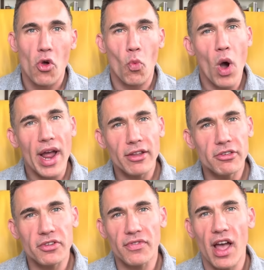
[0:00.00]
Why do
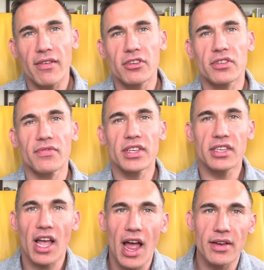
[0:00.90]
survivors of this
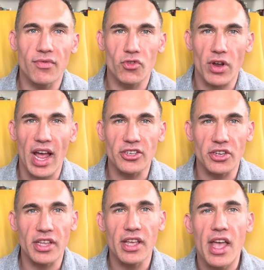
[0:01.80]
kind of
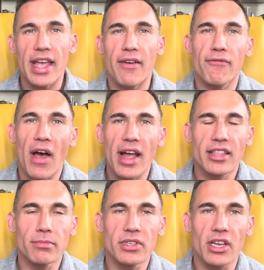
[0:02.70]
tragedy find
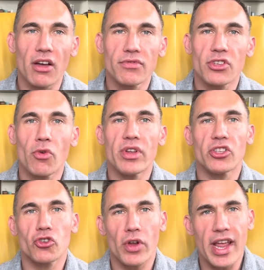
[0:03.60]
themselves so
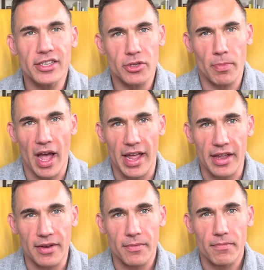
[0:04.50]
entranced by
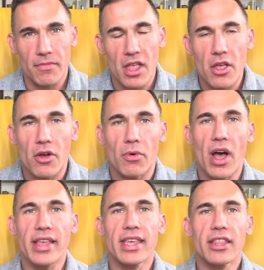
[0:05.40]
it? Well,
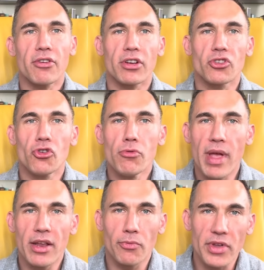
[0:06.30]
I think there are two
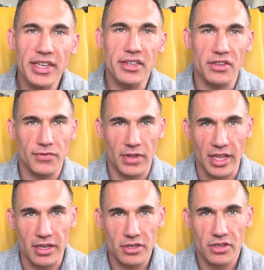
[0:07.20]
main reasons for
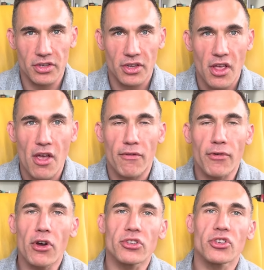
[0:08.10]
this.
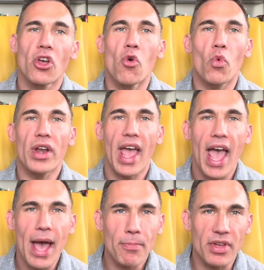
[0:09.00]
First, what
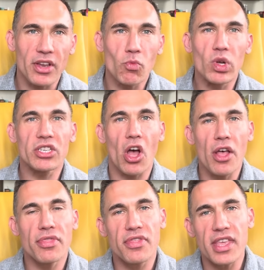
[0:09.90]
happened was
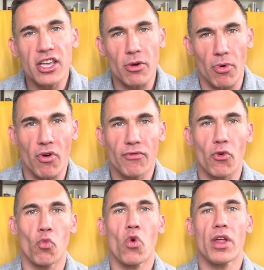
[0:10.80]
unthinkable
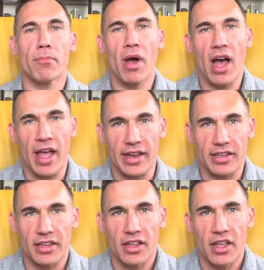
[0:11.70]
for one
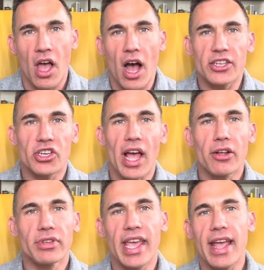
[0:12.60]
mind. A
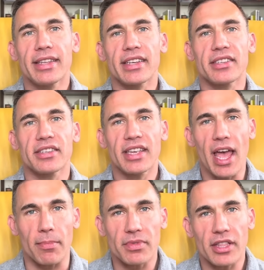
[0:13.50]
child can't
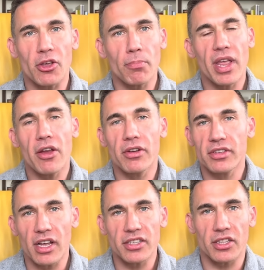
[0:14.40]
accept that their parent
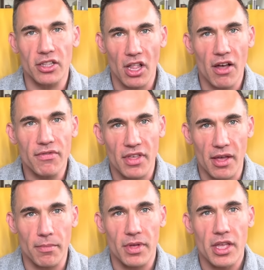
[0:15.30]
doesn't love
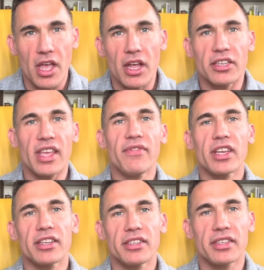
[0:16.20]
them. To even
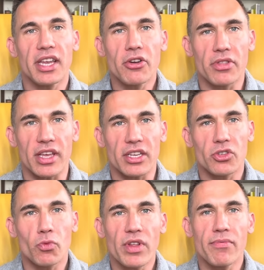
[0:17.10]
consider
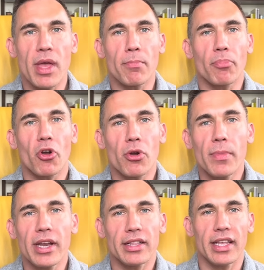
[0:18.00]
this would have meant
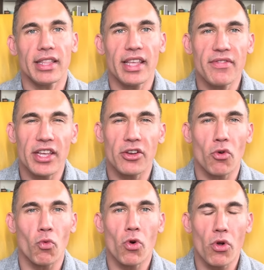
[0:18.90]
permanently living in a
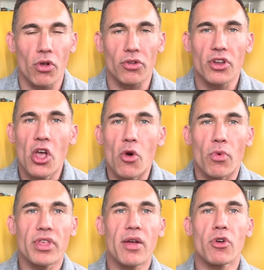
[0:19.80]
world
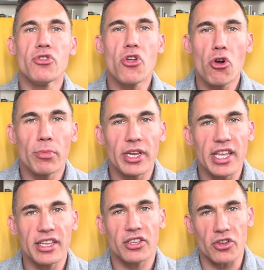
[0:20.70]
where they were
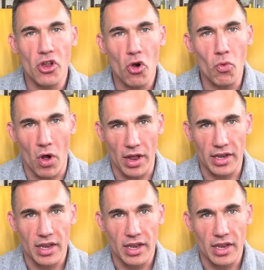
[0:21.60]
nobody to no one.